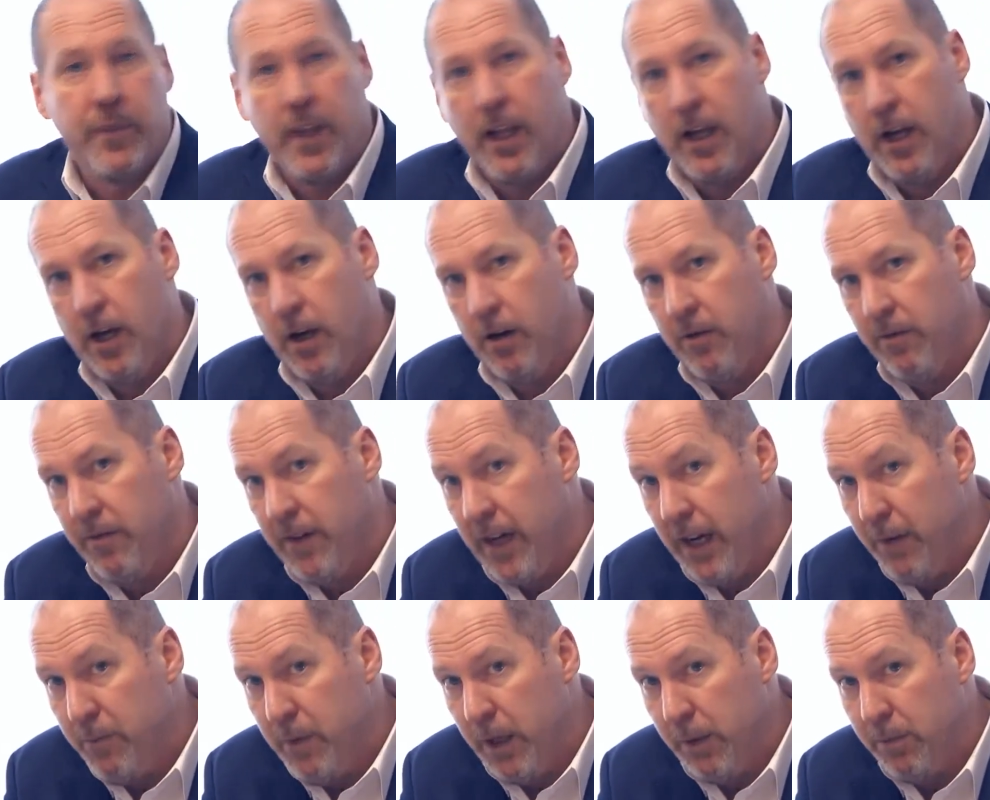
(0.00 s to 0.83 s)
Help
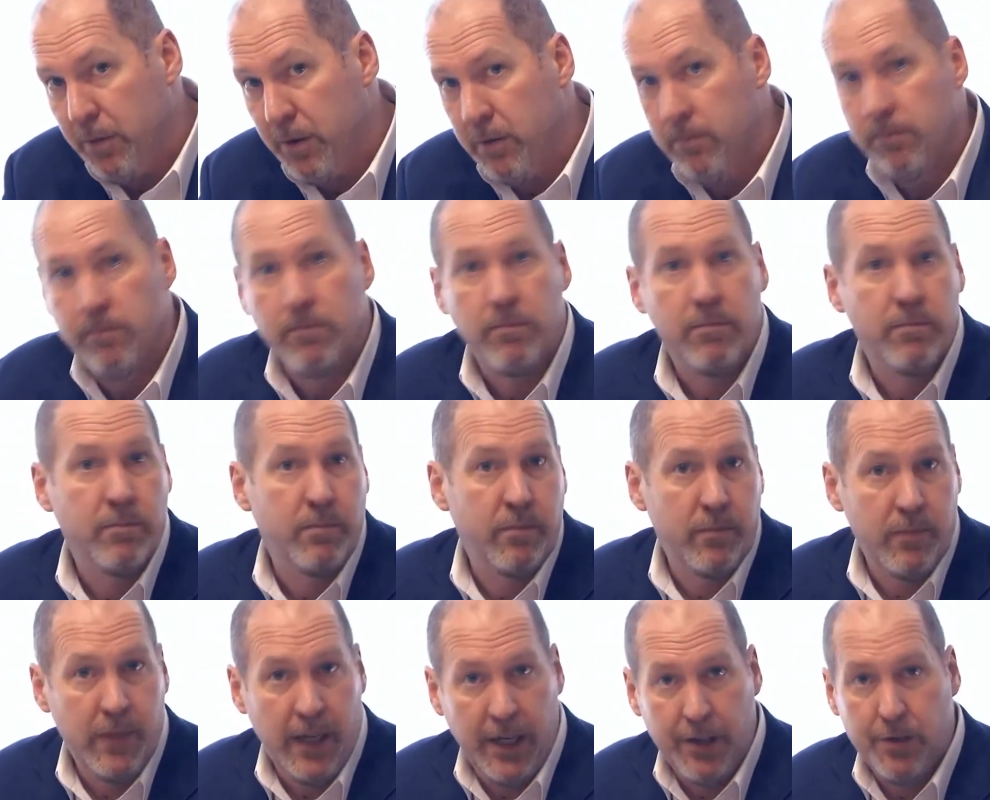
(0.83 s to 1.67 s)
5 people,
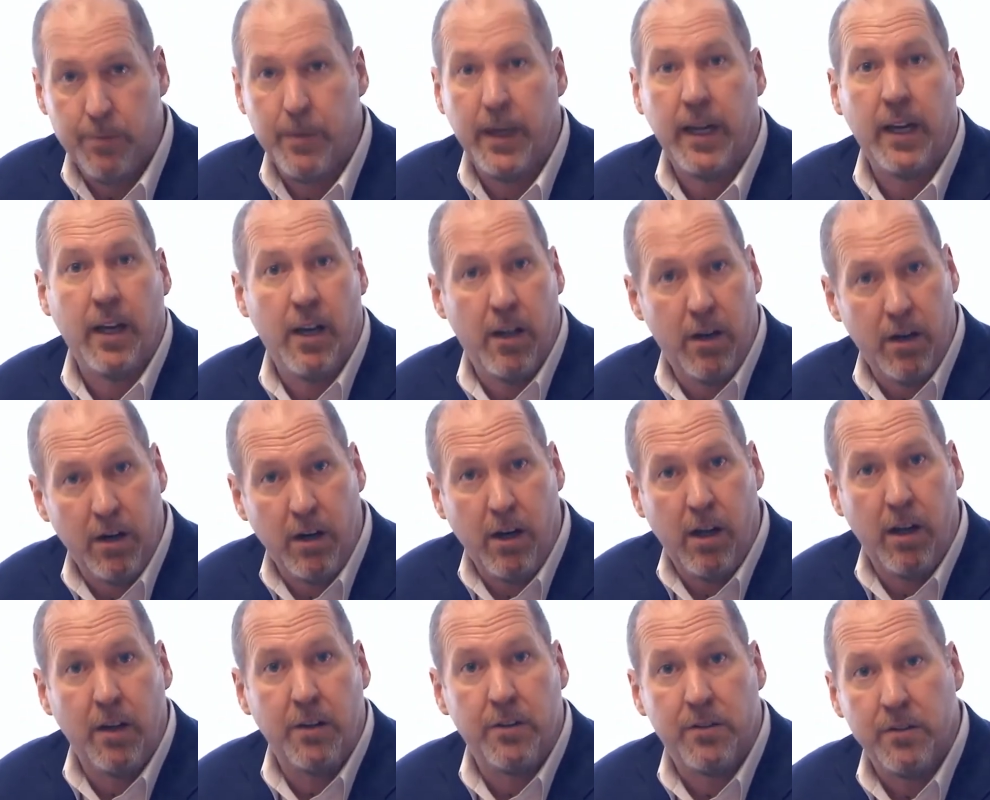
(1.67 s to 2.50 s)
each make
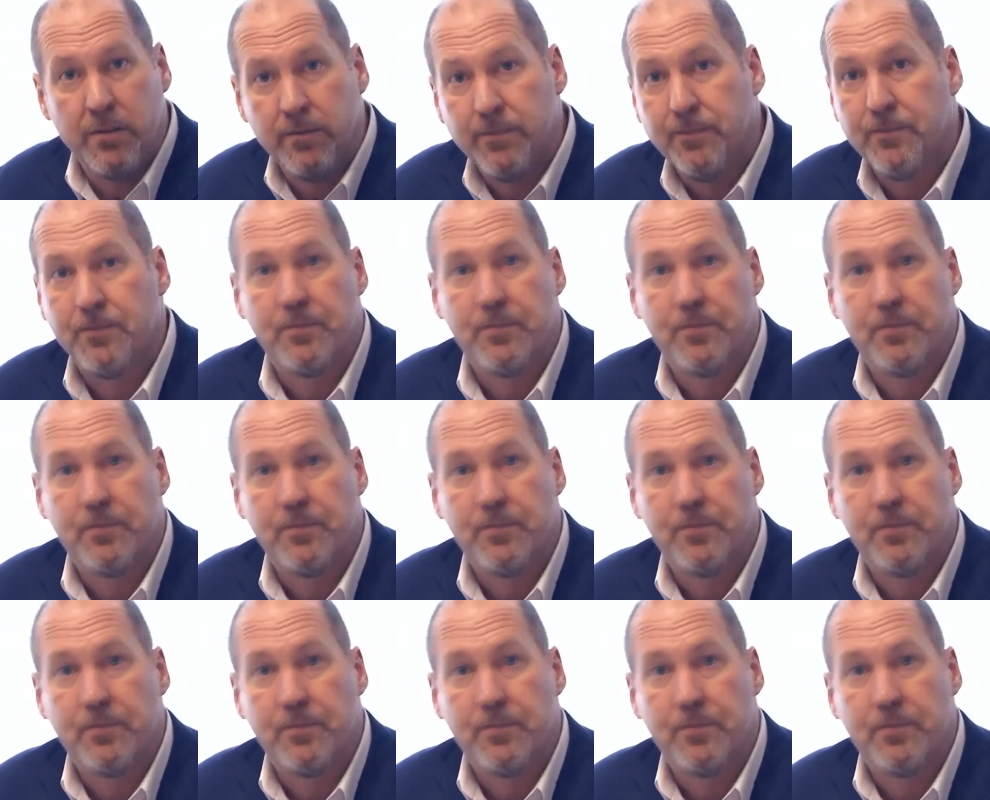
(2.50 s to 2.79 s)
$100.